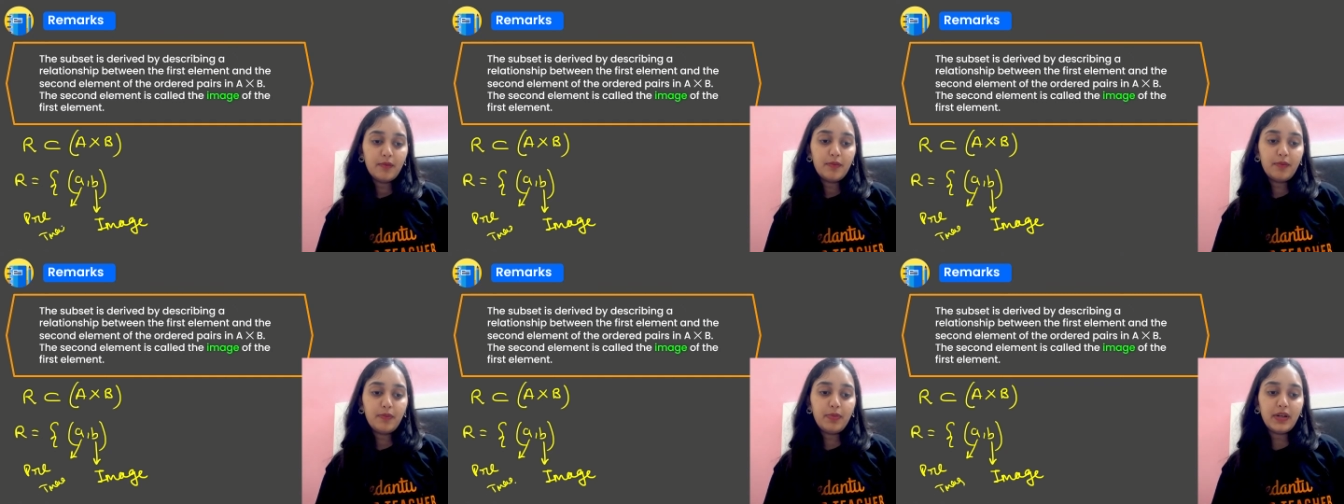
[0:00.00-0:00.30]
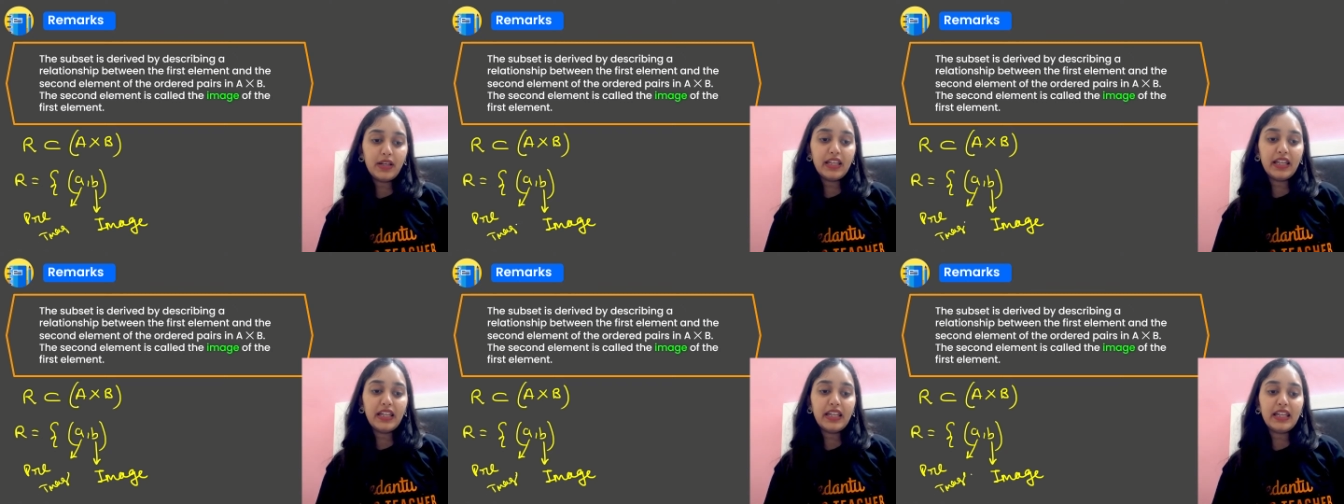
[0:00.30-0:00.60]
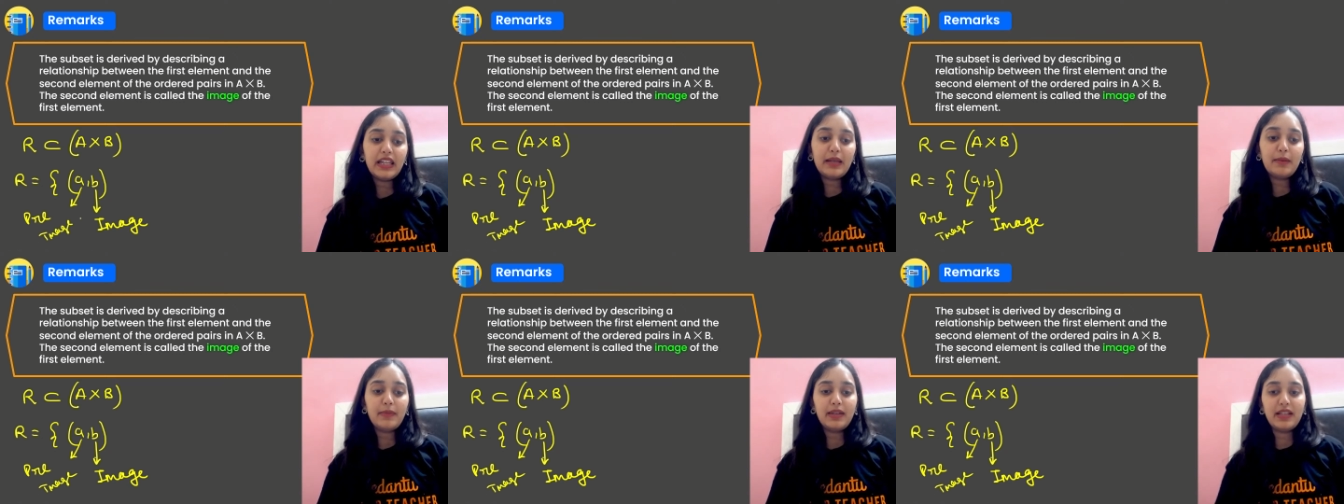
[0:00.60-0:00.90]

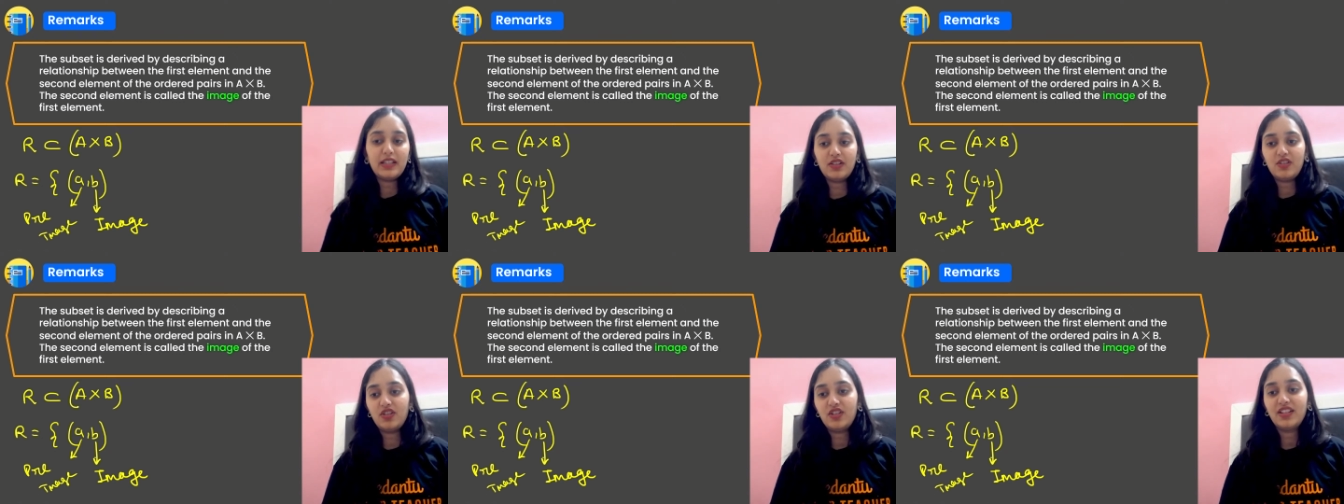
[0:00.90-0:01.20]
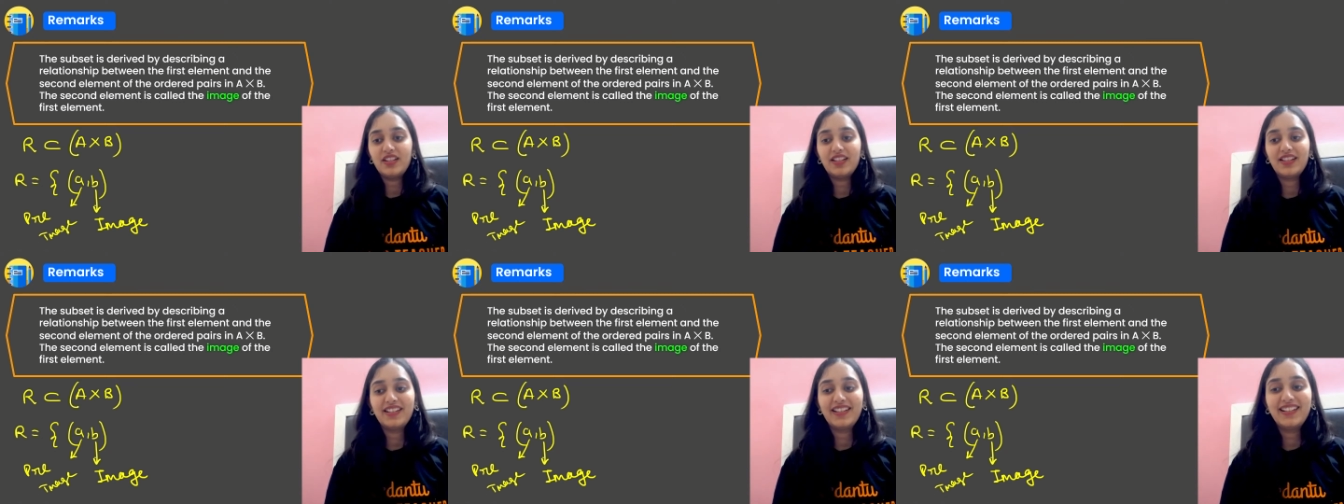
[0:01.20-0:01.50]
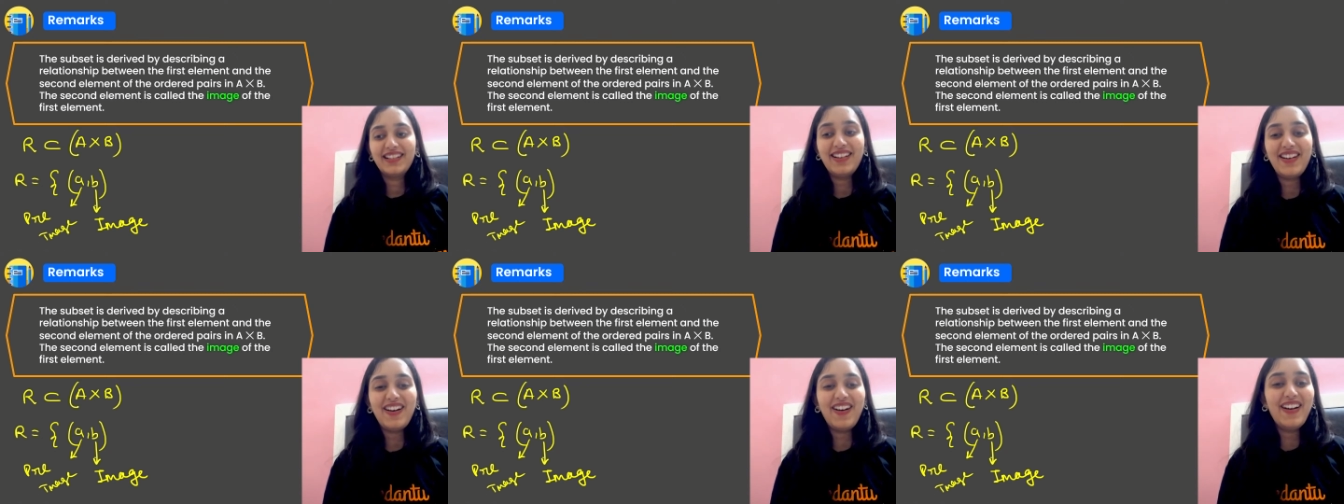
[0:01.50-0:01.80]
Pre-image.
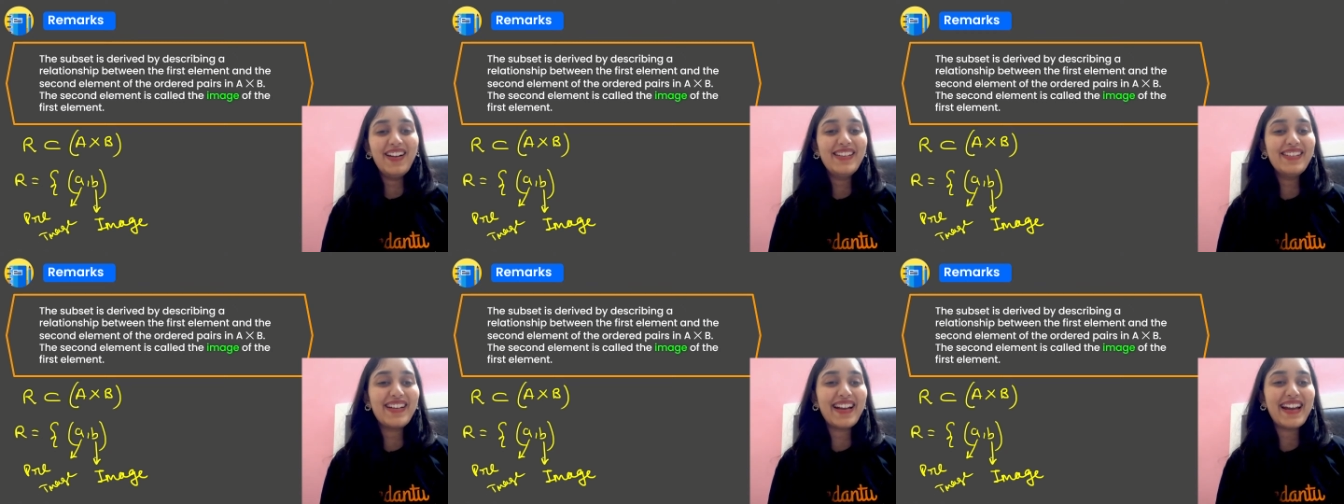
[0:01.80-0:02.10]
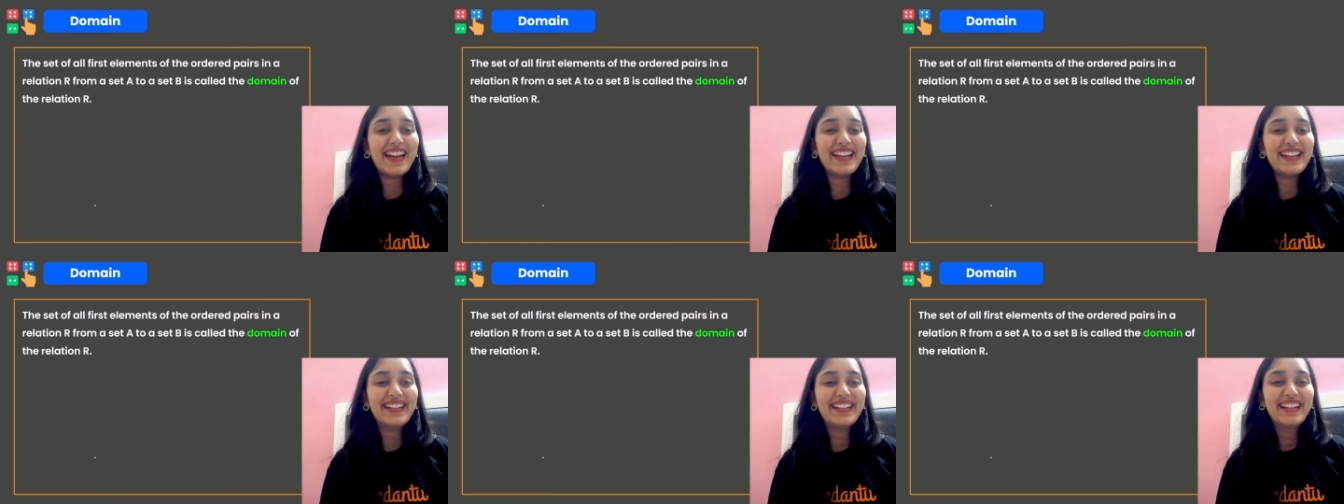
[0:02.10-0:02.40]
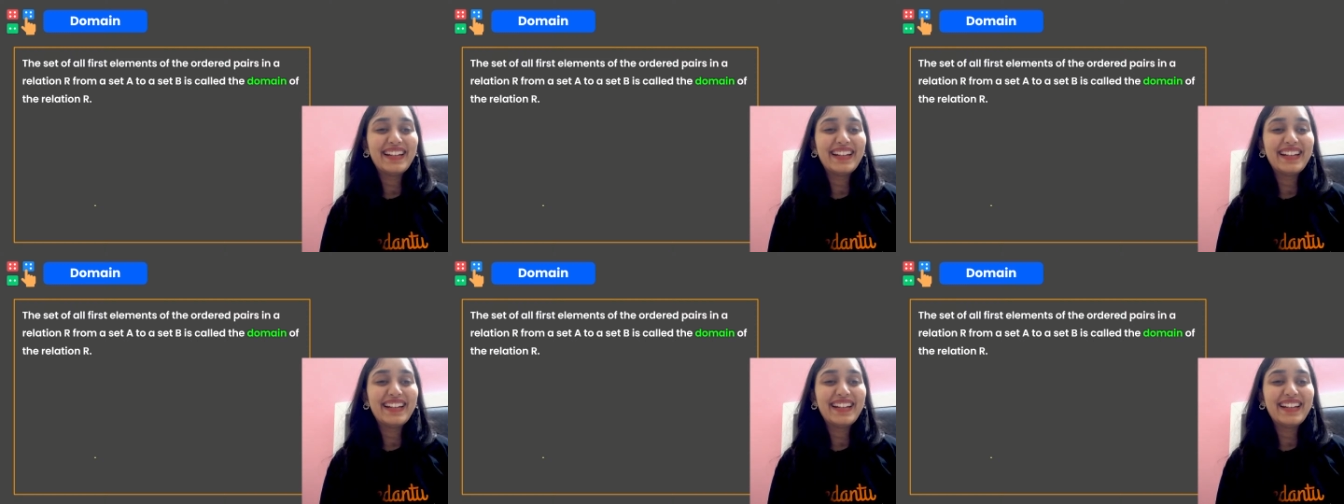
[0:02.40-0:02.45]
Alright.